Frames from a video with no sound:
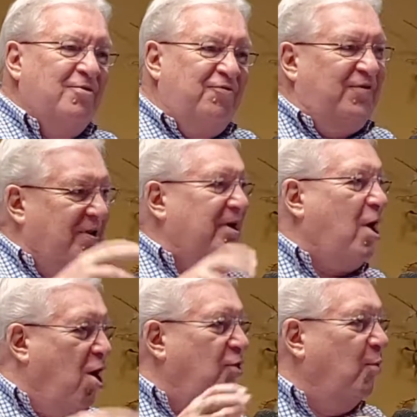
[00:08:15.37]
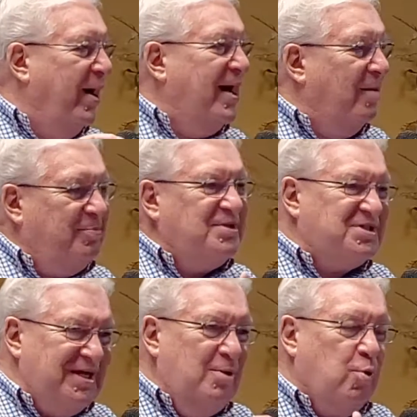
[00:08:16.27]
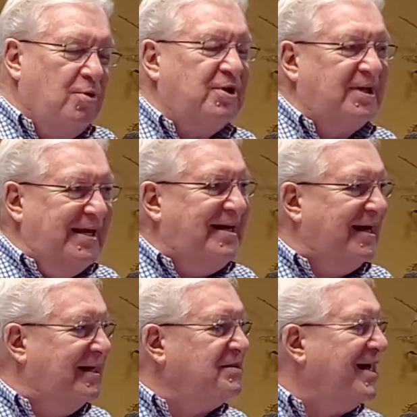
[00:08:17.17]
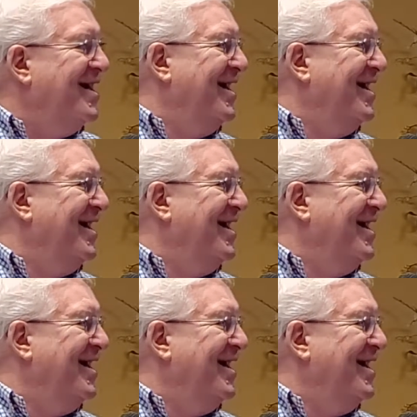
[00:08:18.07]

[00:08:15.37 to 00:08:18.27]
fill it all the way up and see where the leak is.